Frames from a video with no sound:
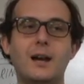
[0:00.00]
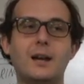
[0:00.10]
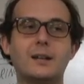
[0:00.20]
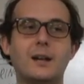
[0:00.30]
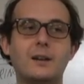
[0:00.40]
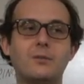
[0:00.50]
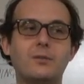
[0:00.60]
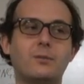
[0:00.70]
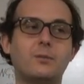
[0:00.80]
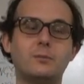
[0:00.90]
kind
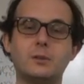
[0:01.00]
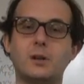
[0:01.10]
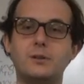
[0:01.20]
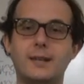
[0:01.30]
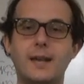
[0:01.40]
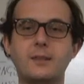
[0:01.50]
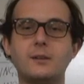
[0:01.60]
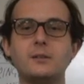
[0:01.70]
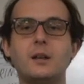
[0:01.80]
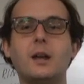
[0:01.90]
of go
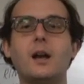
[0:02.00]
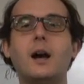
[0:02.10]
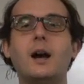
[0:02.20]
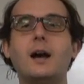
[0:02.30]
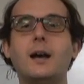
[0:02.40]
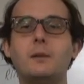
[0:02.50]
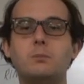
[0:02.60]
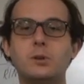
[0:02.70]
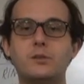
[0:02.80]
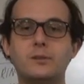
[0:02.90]
together and
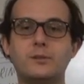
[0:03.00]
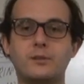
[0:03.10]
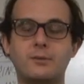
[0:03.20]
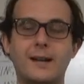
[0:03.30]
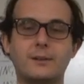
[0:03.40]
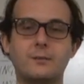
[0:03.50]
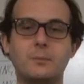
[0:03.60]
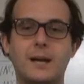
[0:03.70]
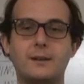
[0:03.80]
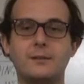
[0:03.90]
produce diffraction
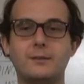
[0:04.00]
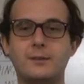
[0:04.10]
patterns.